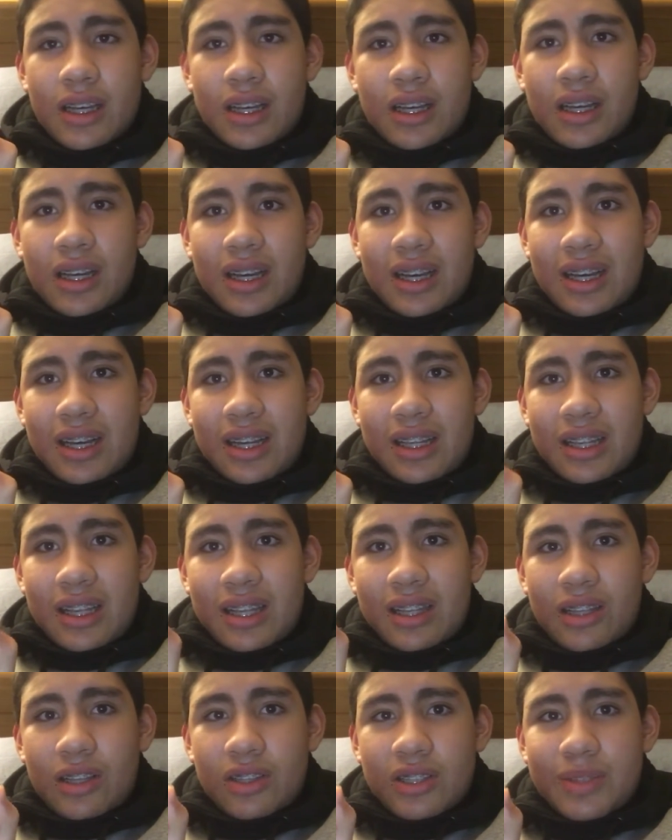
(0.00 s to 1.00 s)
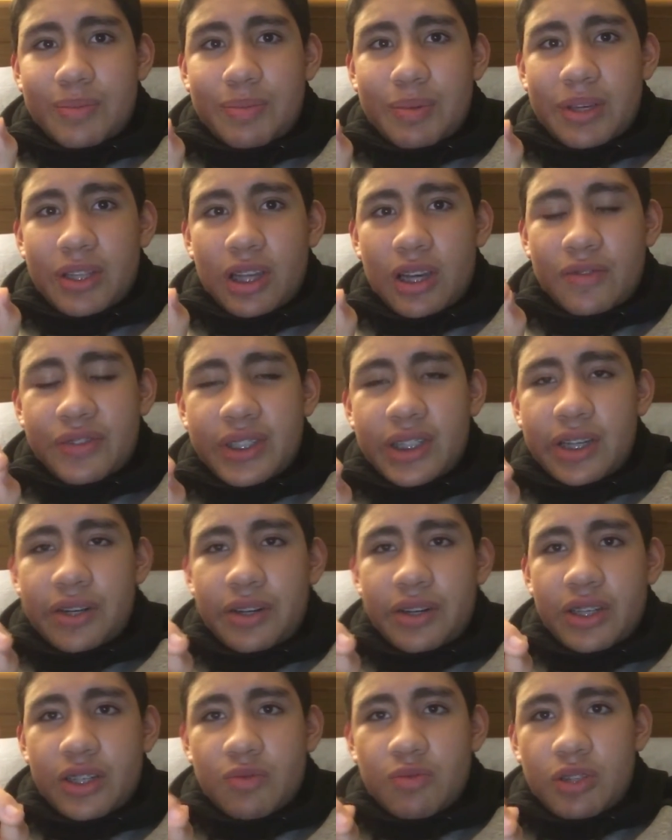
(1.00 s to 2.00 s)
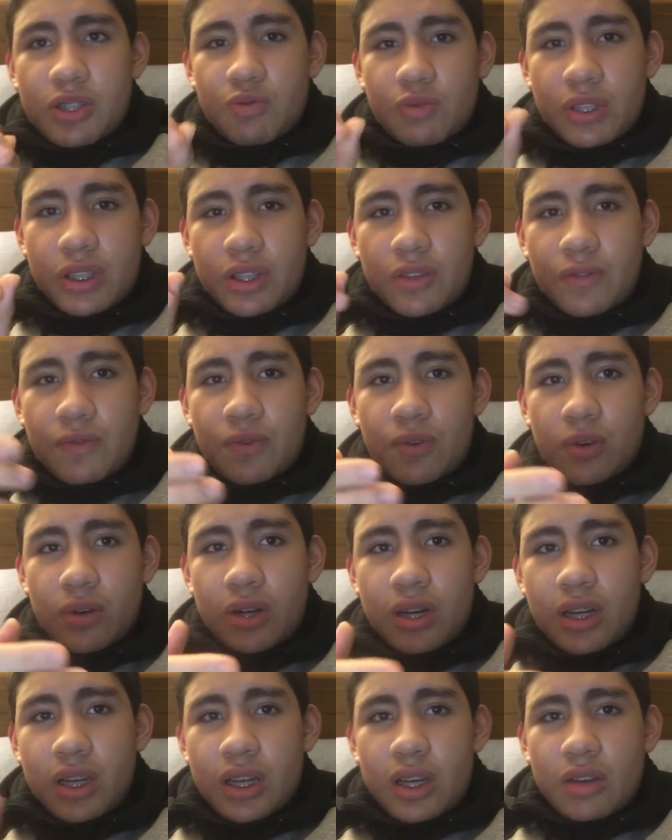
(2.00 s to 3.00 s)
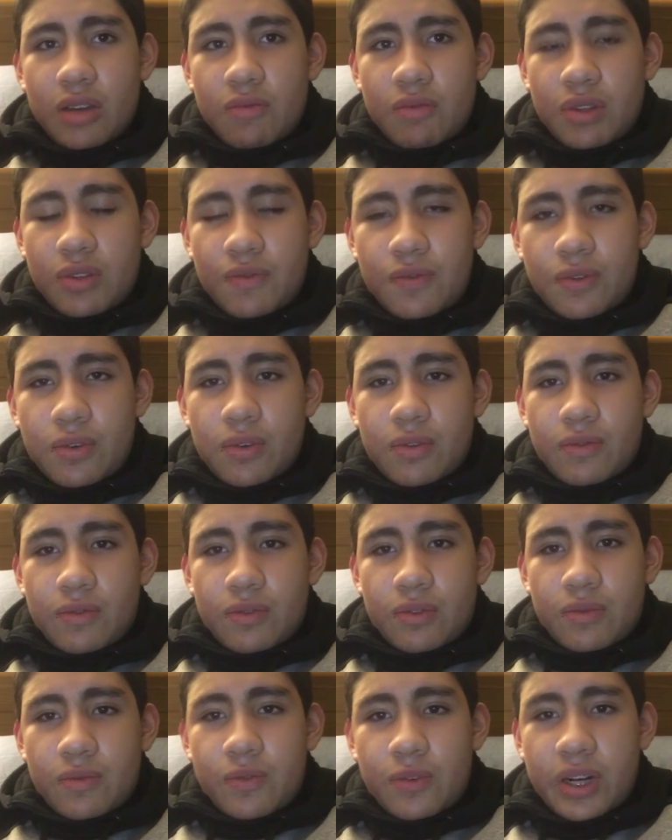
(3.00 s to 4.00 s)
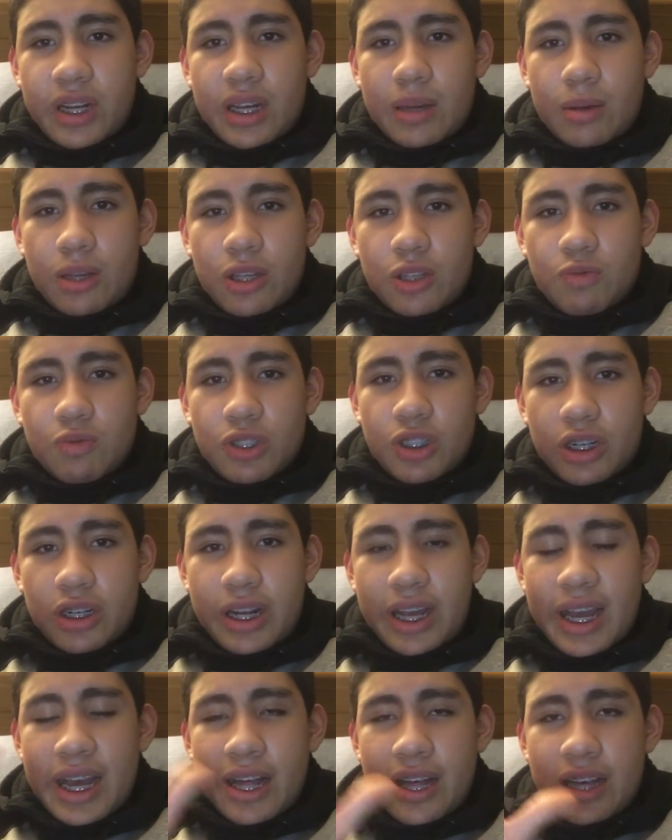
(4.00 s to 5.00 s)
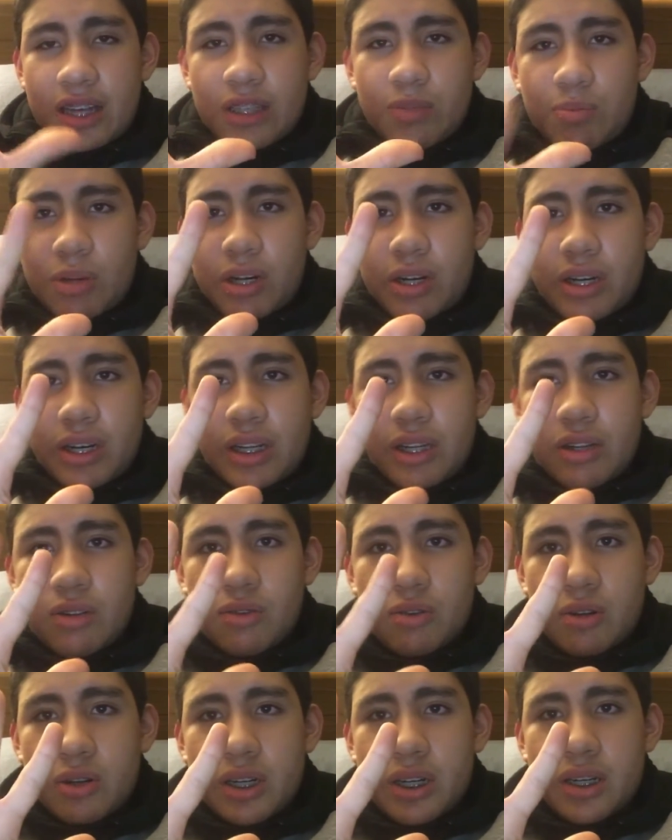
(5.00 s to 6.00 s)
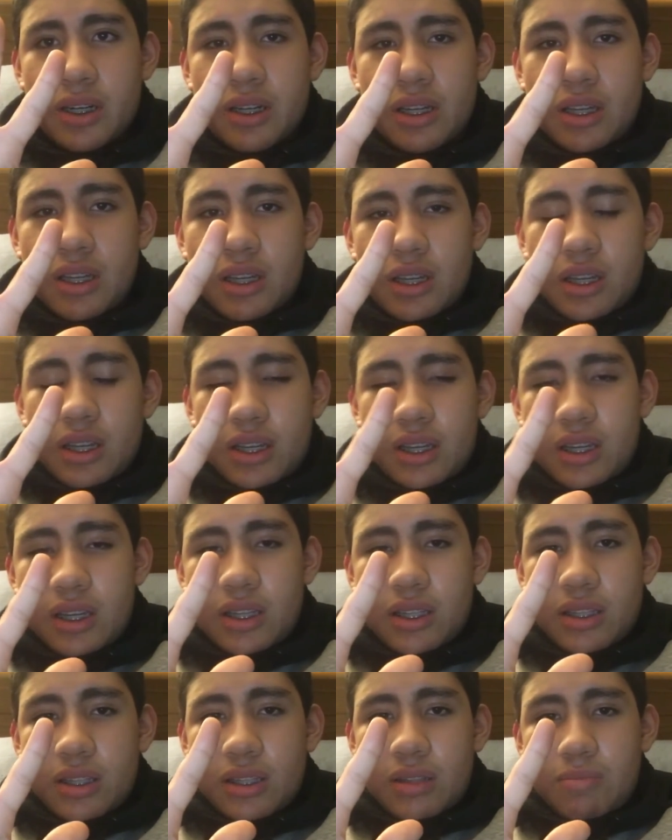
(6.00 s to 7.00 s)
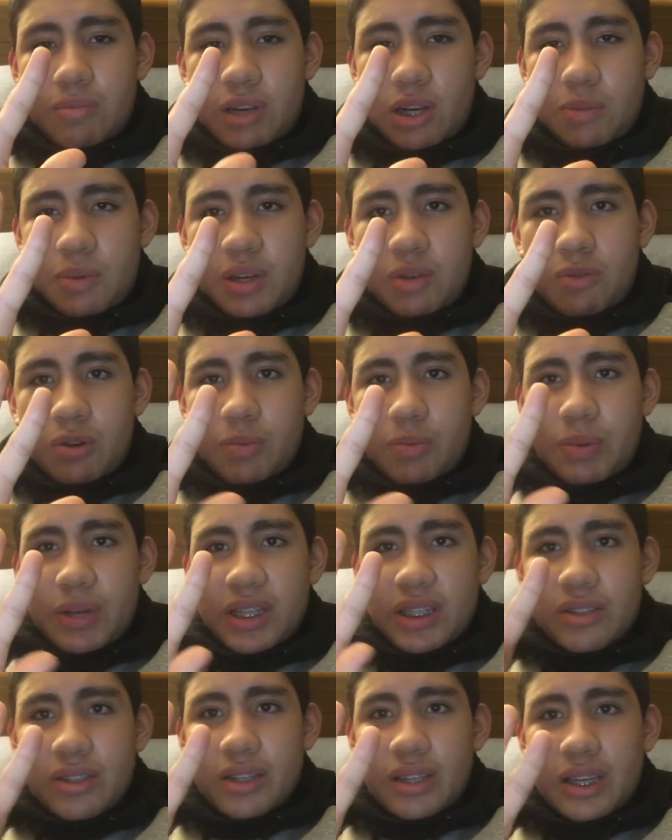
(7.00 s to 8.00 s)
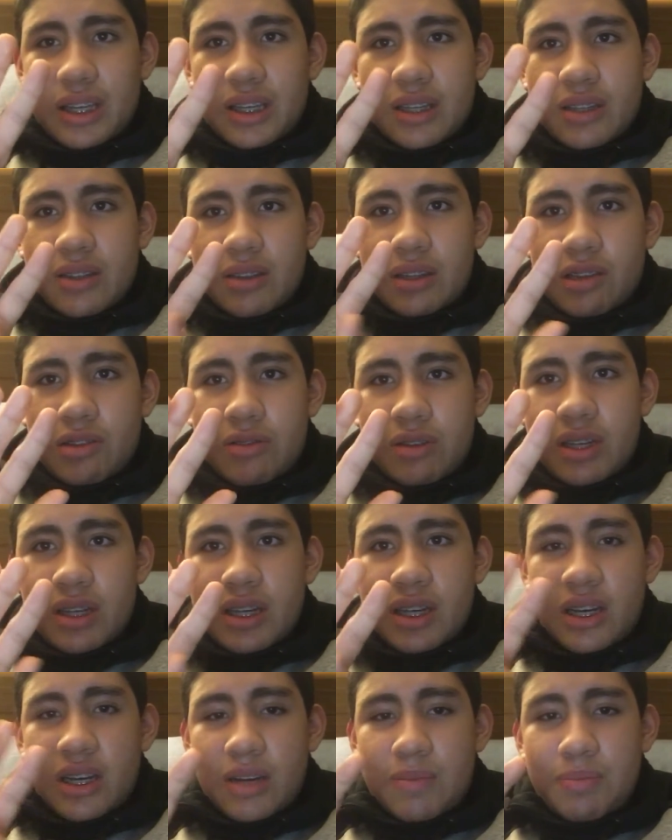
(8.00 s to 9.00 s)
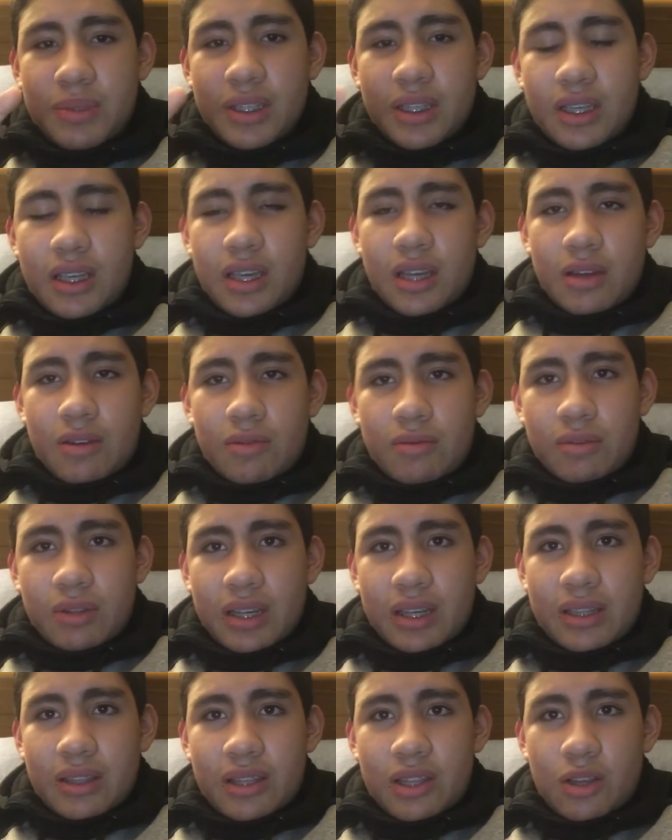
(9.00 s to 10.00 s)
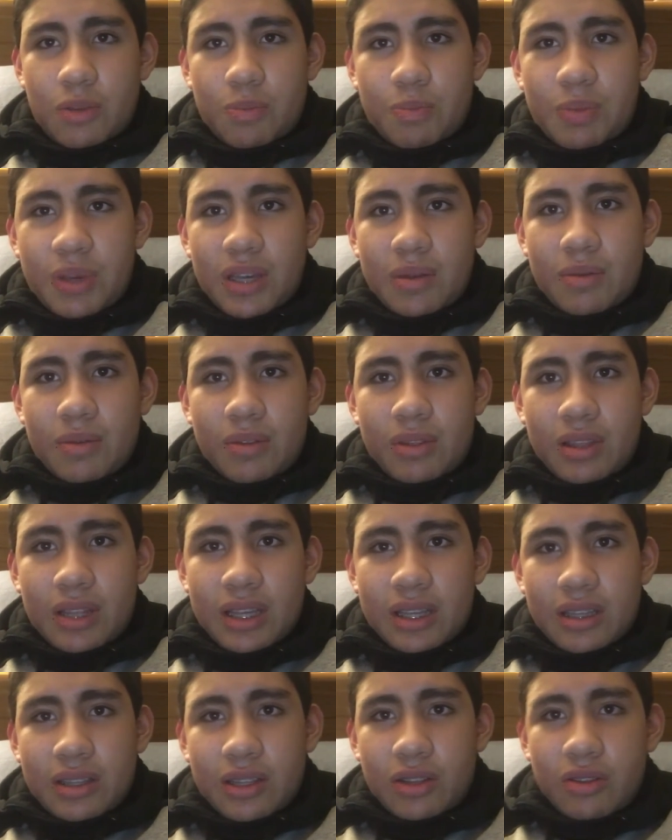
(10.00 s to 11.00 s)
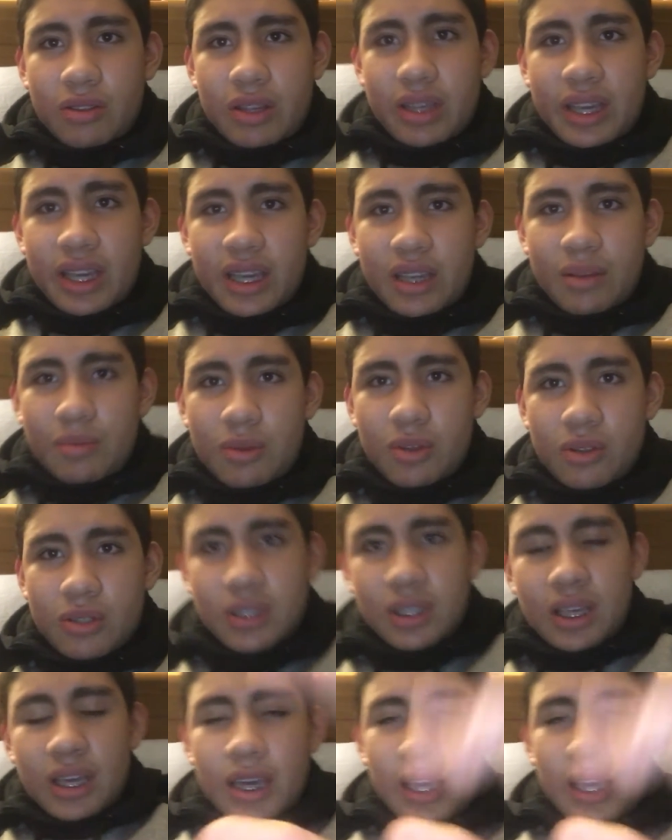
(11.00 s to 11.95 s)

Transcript: a, a little spin-off series, which when the four when the four, the four animals, which are Ax, Mari, Gloria, and Melman, were basically like little cubs, like little ba- like little animals.